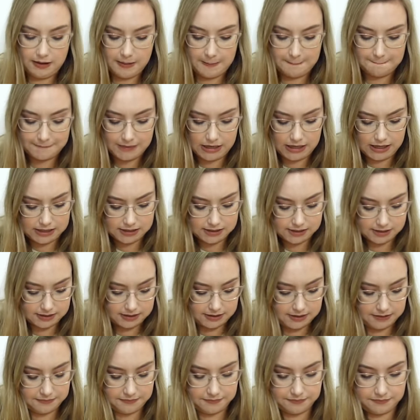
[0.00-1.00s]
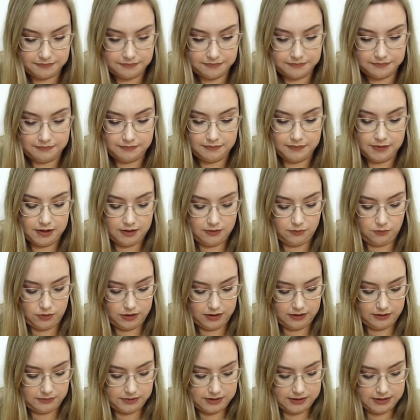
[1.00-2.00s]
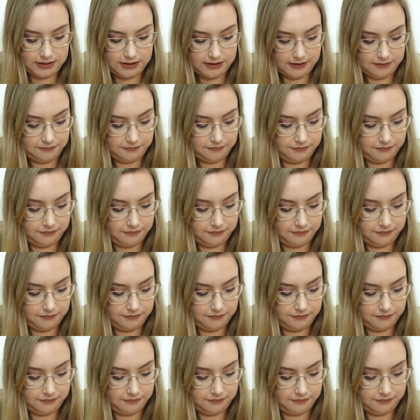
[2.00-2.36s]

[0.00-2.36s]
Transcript: mask when I was there.